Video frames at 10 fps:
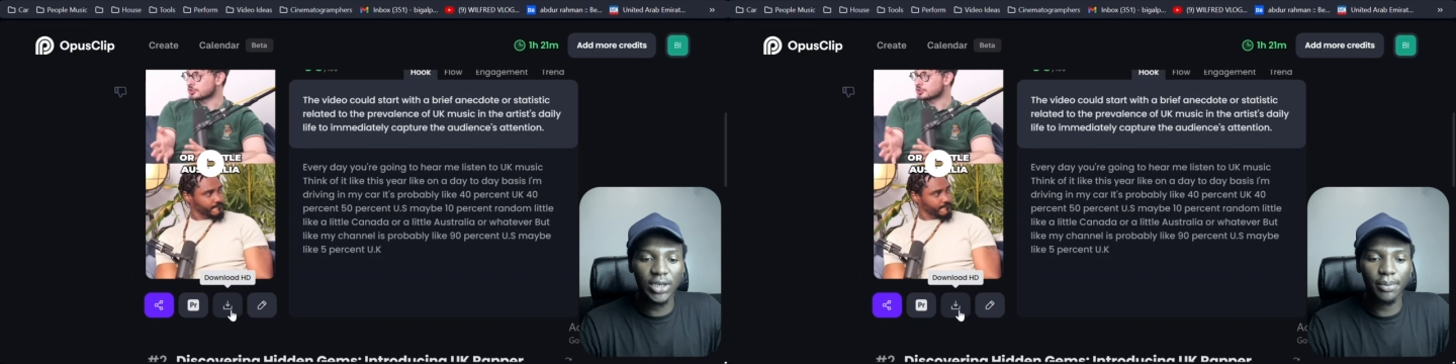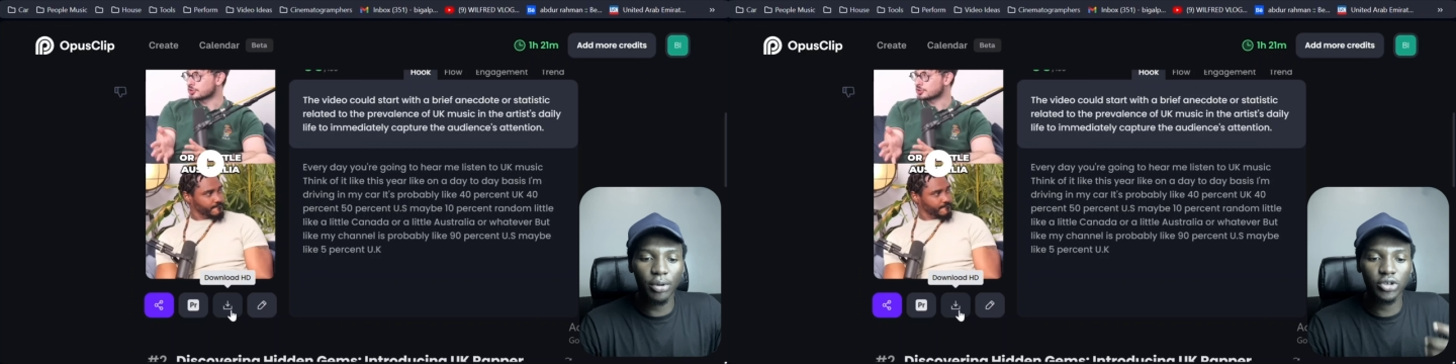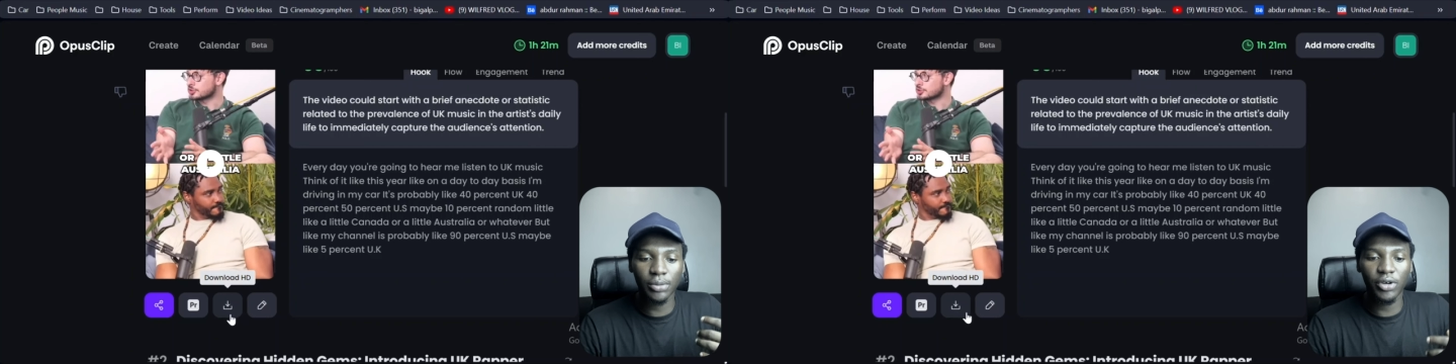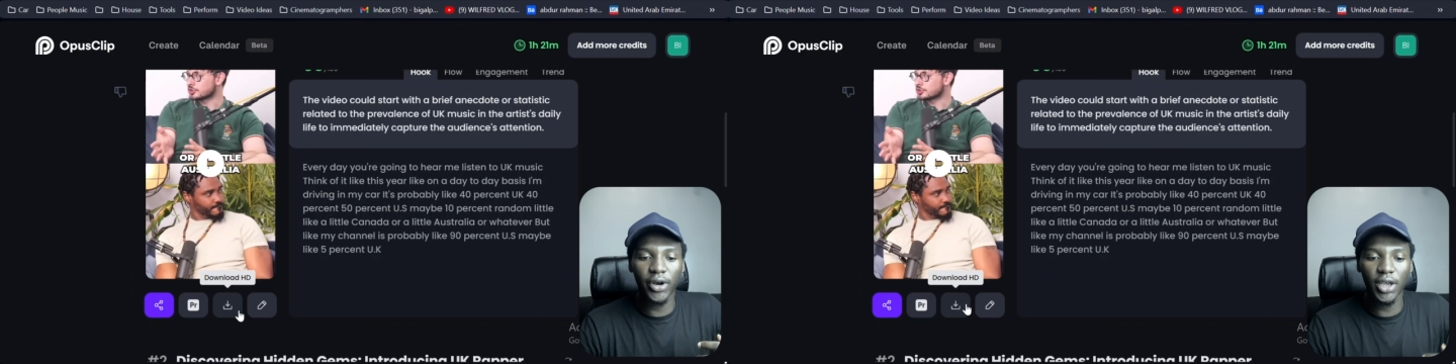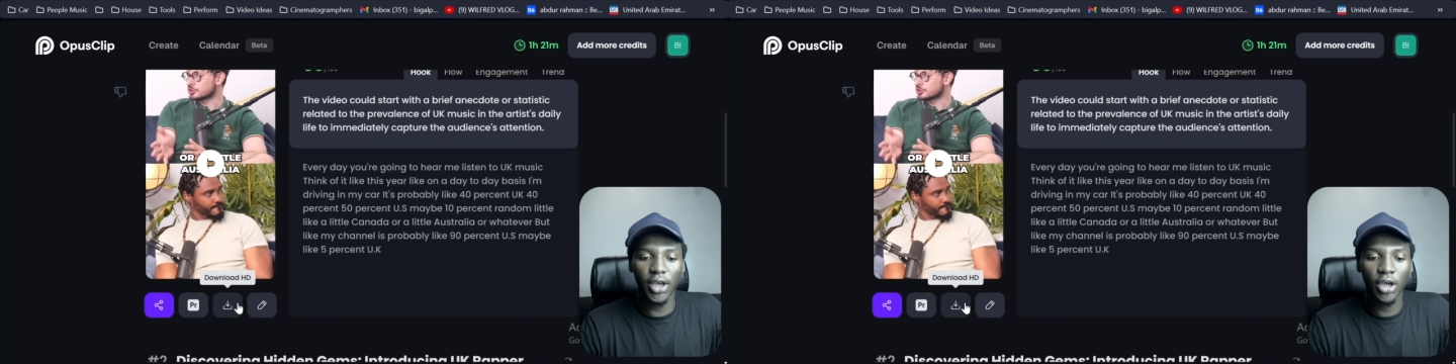the bottom
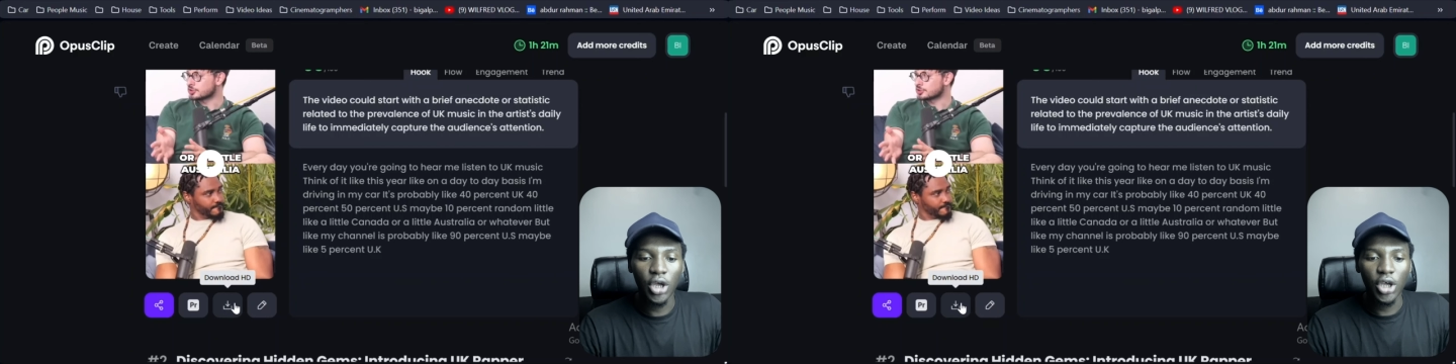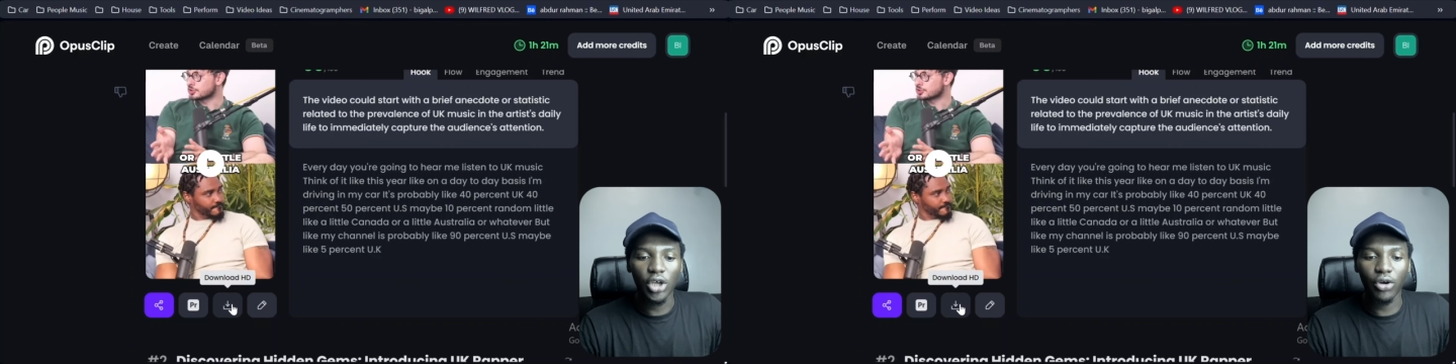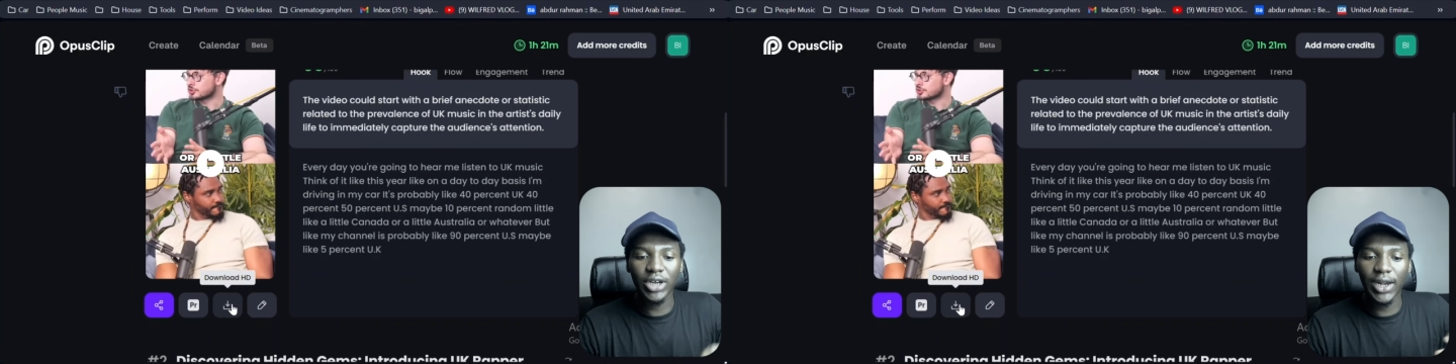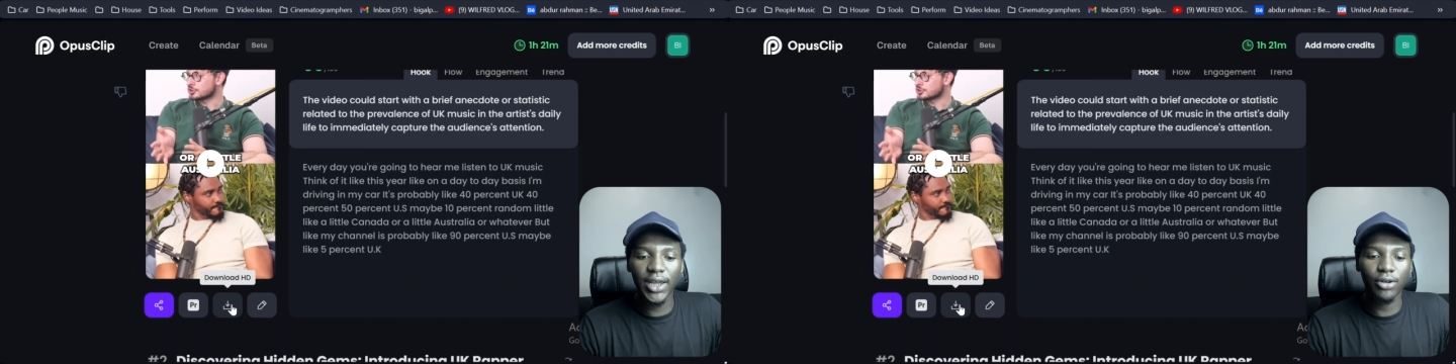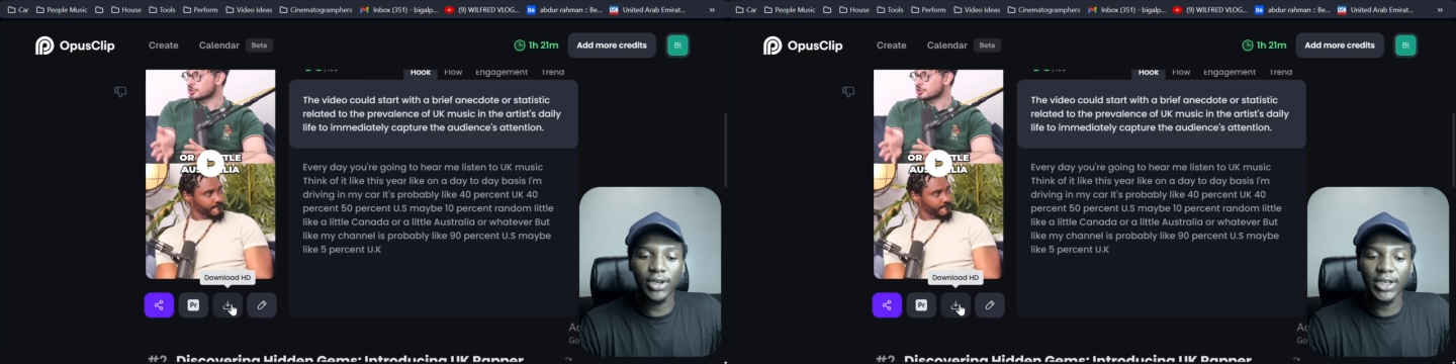right here. You want to
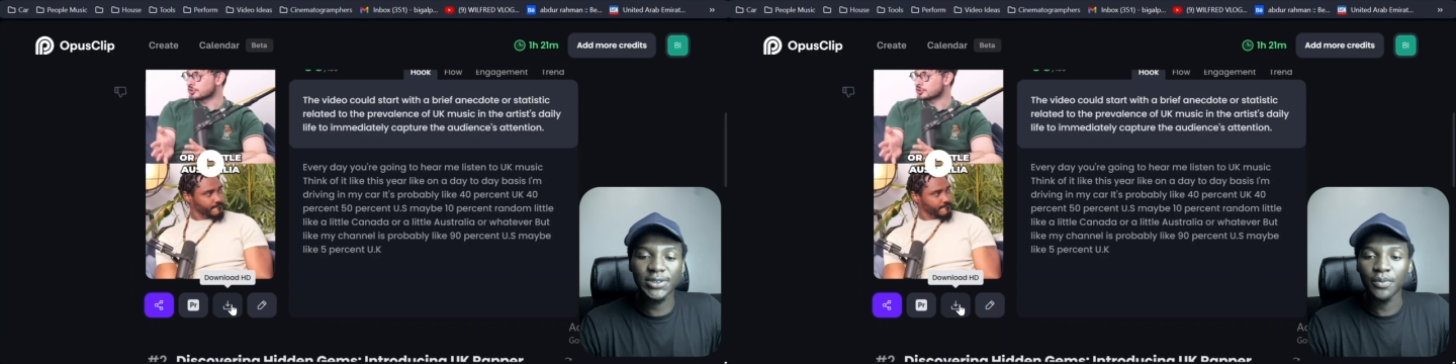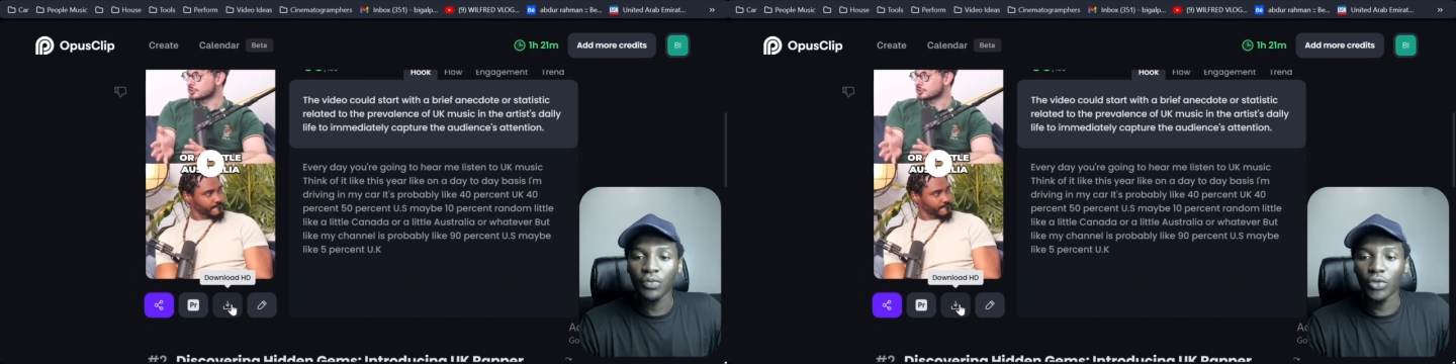click on this.